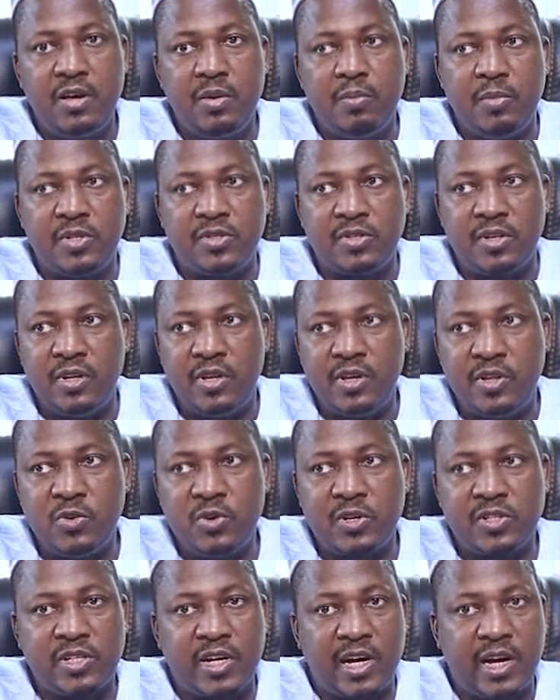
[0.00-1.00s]

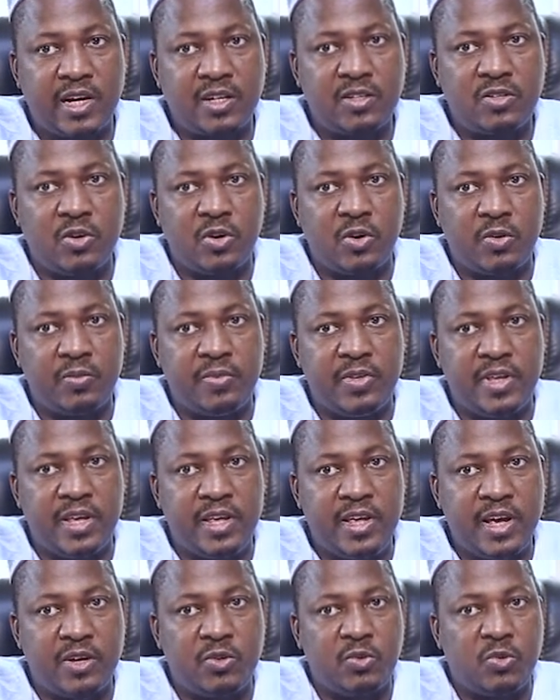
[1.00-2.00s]
Miscellaneous Act of the
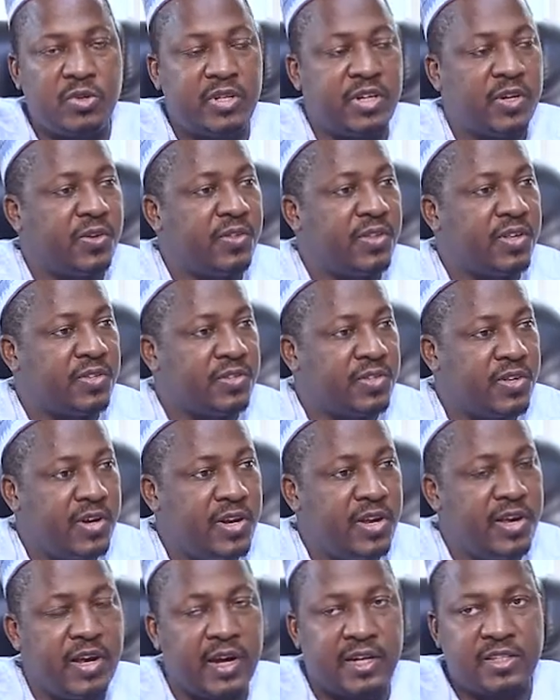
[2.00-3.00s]
year
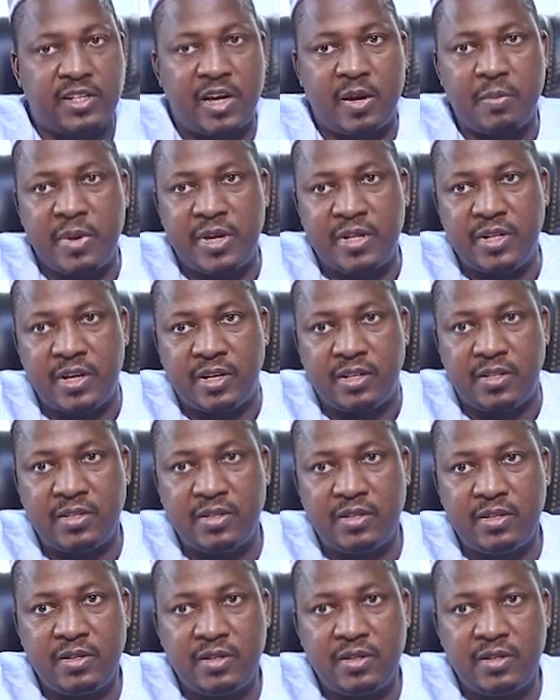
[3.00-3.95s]
2003 as amended,